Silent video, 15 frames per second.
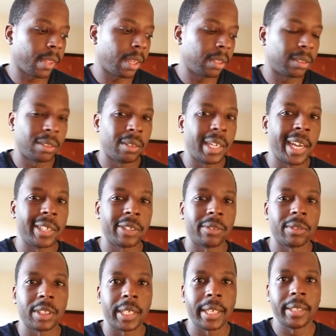they're national
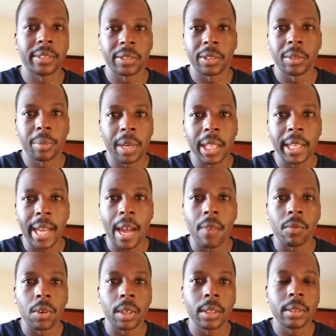chains, so you probably have
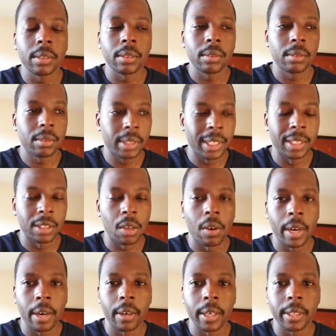one in your
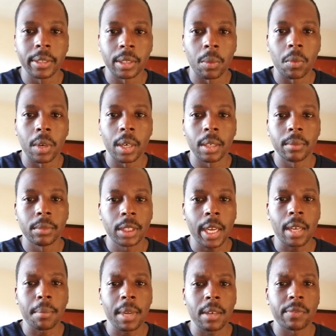area somewhere. Check
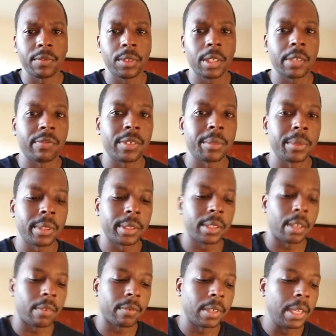them out if you're looking for some good
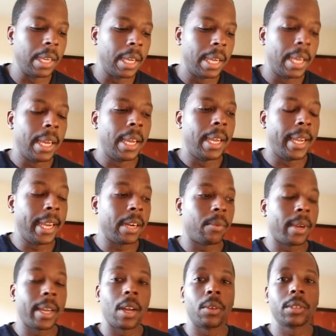stuff.
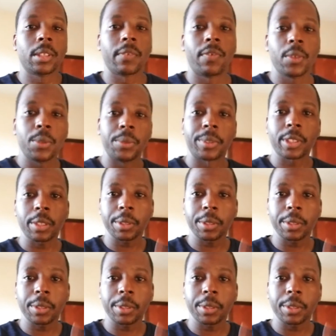Anyway, on to the foods.